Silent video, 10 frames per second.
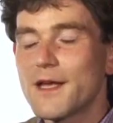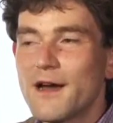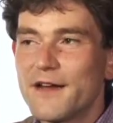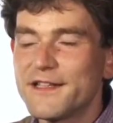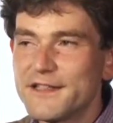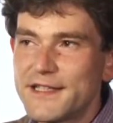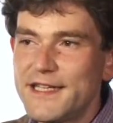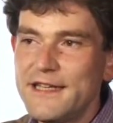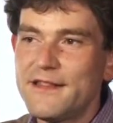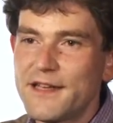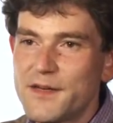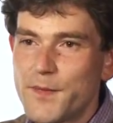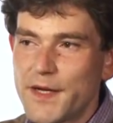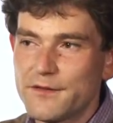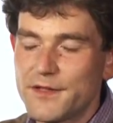I think the key thing
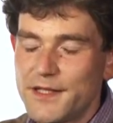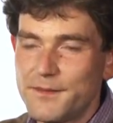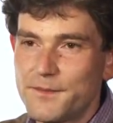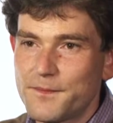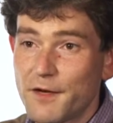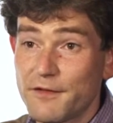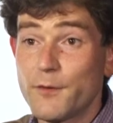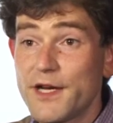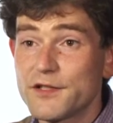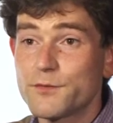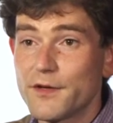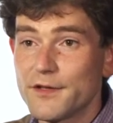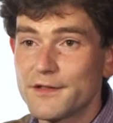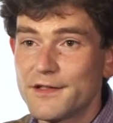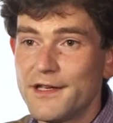about the current awareness
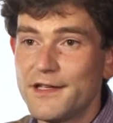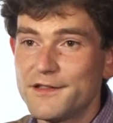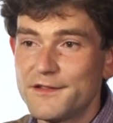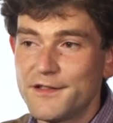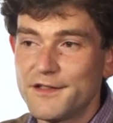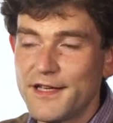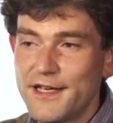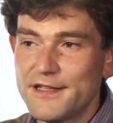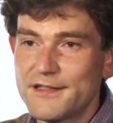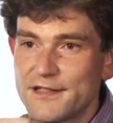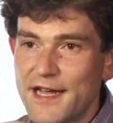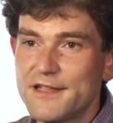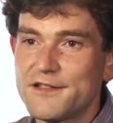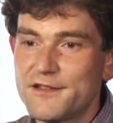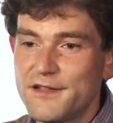product is that it
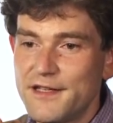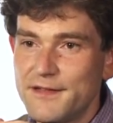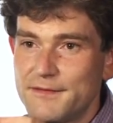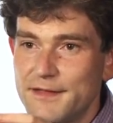sets the